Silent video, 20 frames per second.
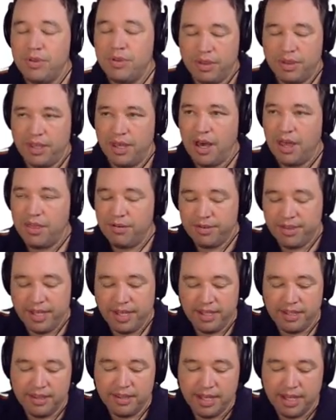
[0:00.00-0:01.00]
The other
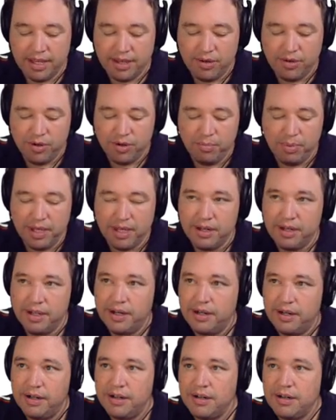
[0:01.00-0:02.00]
thing that could be in
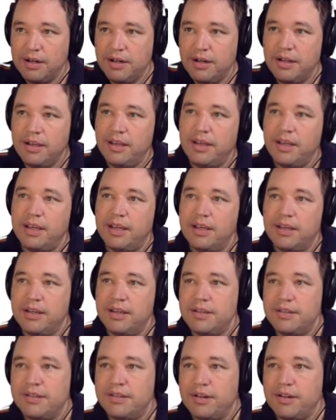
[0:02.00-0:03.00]
here
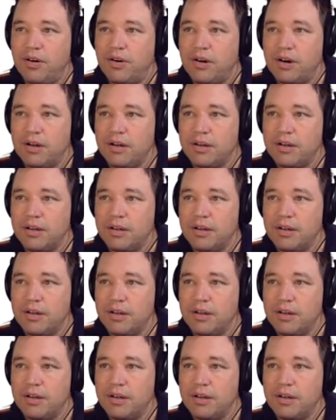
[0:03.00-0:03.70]
is an arc.